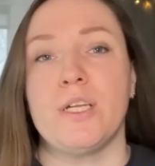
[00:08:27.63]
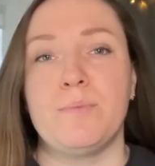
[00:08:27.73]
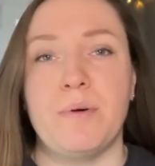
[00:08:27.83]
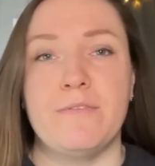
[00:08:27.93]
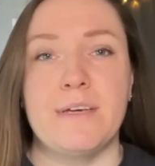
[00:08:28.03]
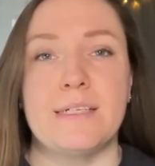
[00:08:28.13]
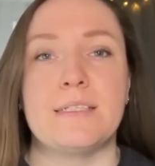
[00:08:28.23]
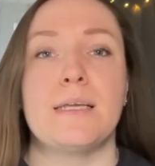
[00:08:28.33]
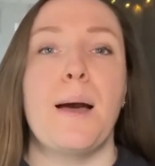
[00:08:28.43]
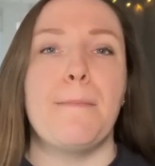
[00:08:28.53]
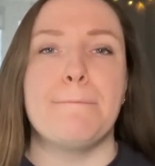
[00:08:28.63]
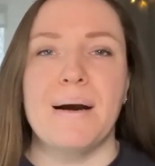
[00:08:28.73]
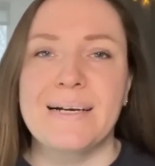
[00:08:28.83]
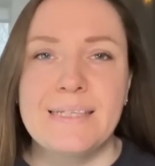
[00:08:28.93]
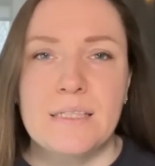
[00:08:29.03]
Cheripovets,
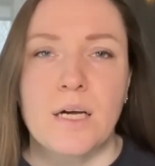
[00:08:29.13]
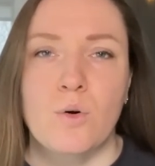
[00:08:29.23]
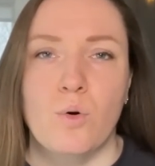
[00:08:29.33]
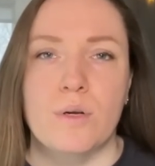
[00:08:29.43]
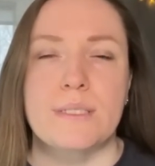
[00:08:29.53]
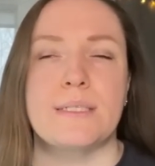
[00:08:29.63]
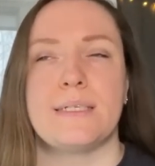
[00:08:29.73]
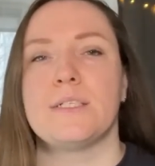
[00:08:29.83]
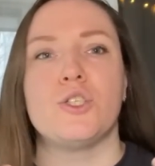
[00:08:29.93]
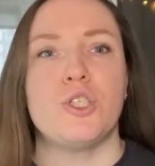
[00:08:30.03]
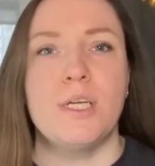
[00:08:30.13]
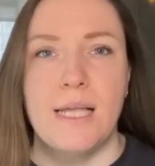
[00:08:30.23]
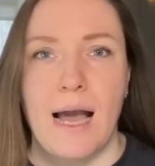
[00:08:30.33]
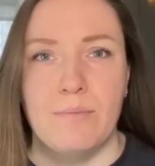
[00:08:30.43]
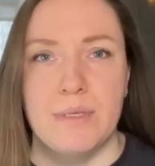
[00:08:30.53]
Magnitogorsk,
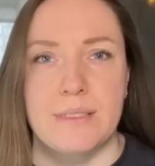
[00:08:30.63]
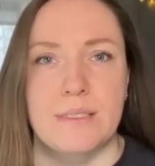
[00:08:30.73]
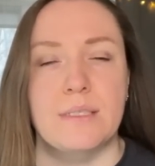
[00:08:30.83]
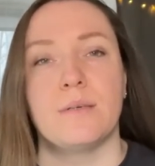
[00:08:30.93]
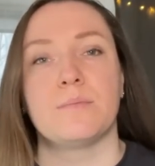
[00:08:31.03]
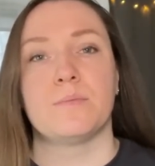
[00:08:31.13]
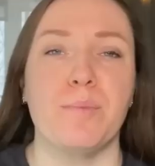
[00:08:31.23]
Chelyabinsk.